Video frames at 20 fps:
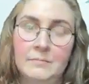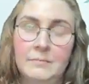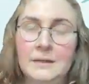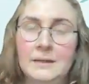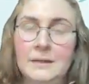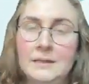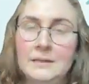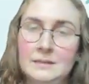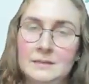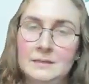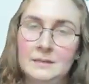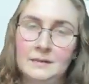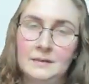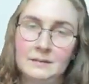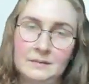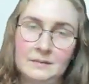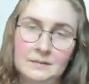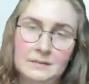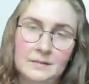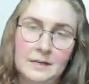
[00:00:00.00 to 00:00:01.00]

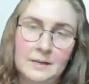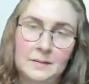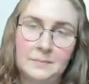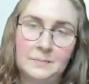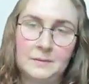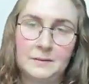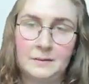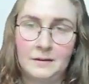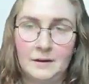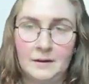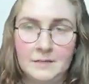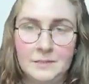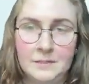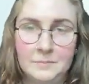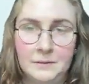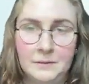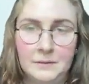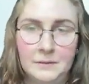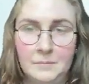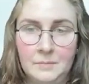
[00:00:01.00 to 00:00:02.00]
listing type they are
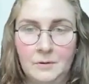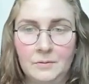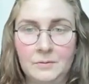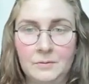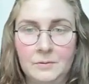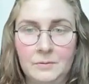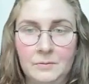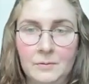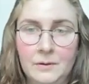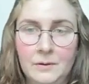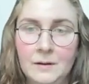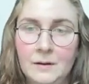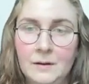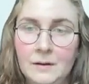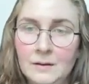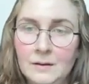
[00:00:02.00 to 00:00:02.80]
speaking about, though.